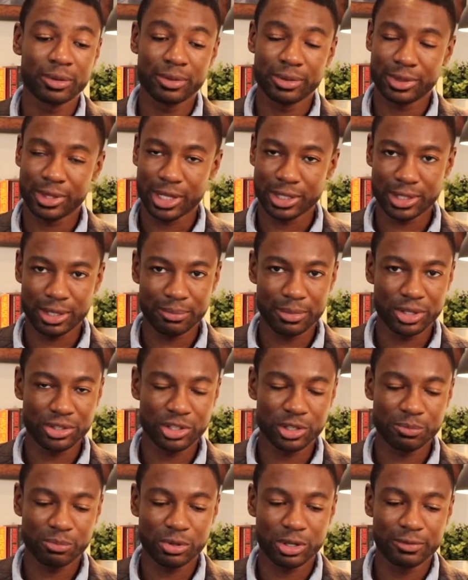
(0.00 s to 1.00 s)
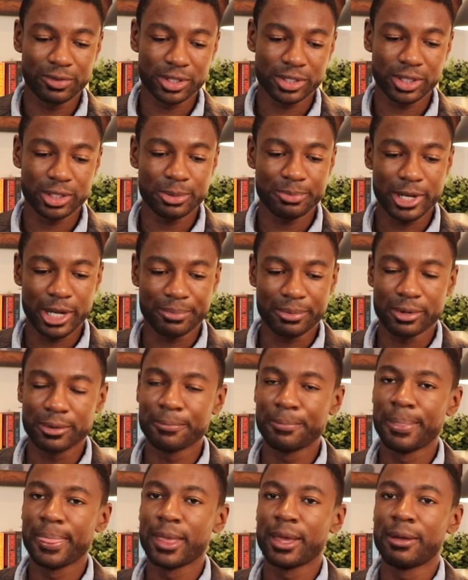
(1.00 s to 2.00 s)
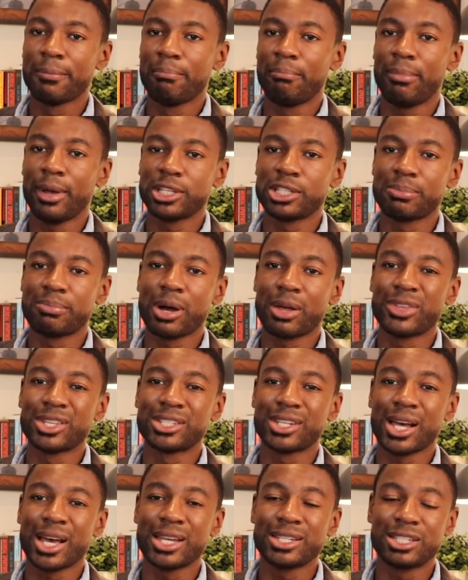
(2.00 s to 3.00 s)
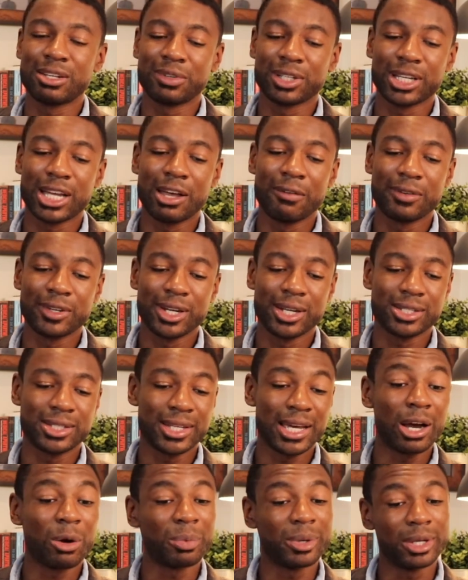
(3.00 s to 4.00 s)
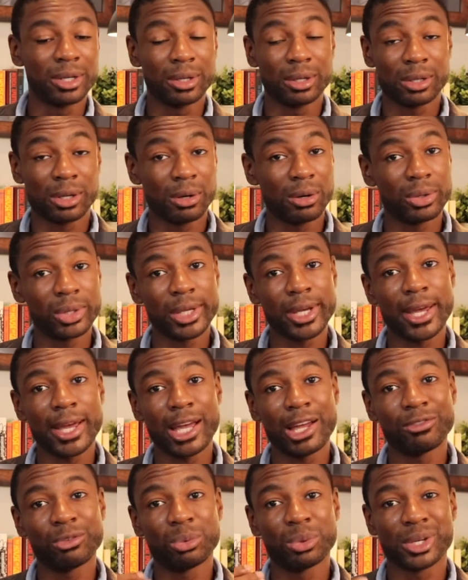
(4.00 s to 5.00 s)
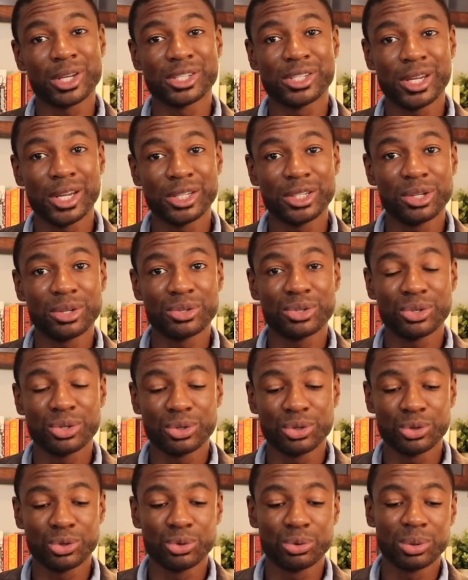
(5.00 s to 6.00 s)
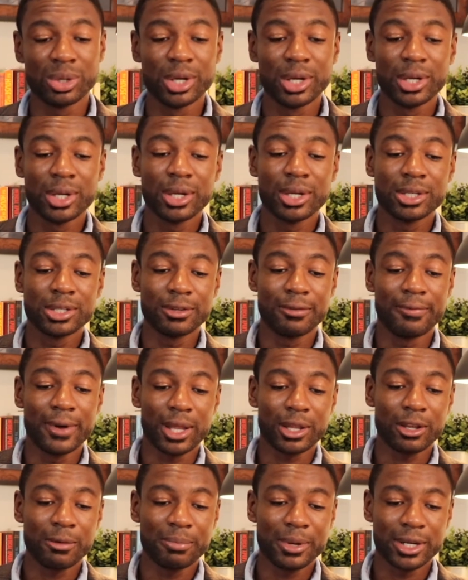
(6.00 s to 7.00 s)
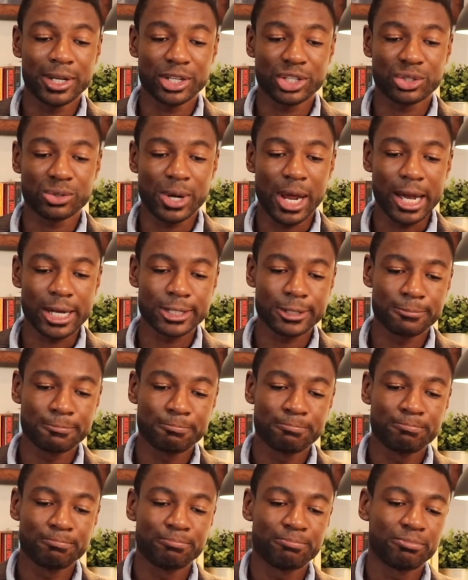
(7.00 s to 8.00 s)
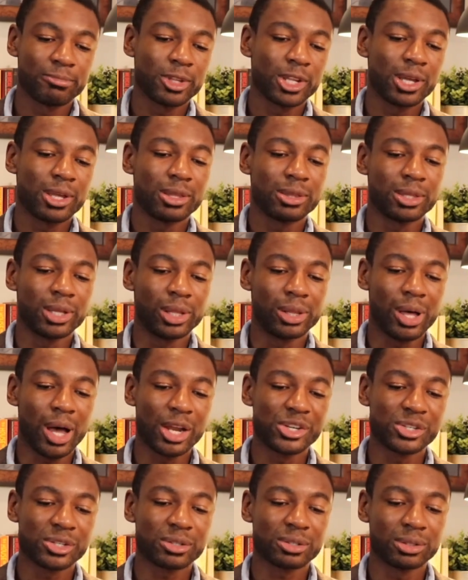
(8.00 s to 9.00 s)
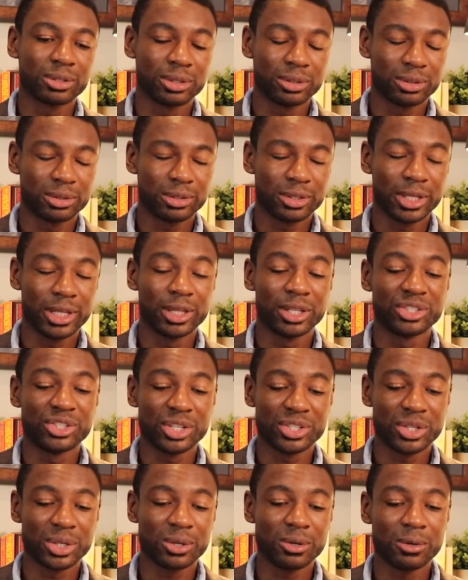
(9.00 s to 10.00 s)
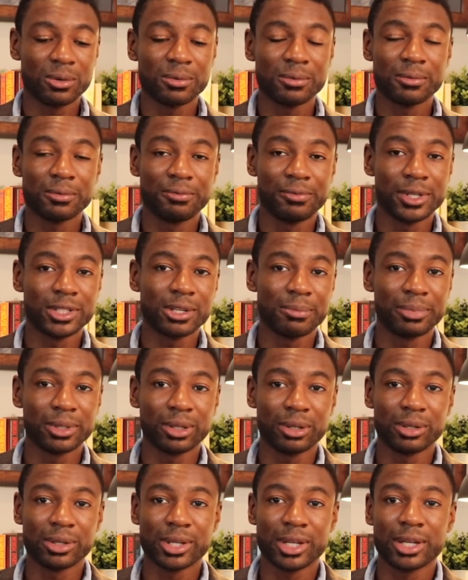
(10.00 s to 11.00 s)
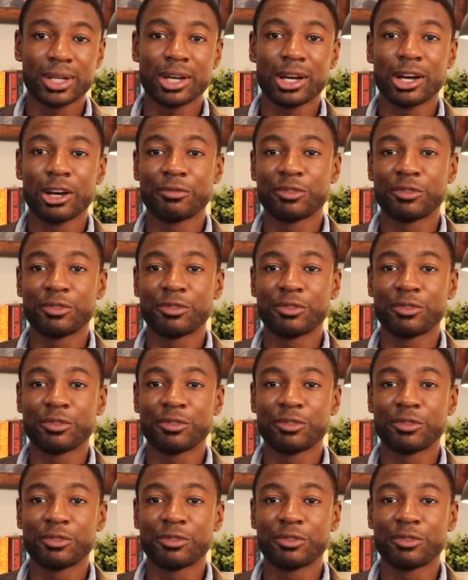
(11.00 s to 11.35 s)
that they mentioned previously in the paper, based upon the scientific evidence that we currently have and will continue to develop and extract, the logistical feasibility of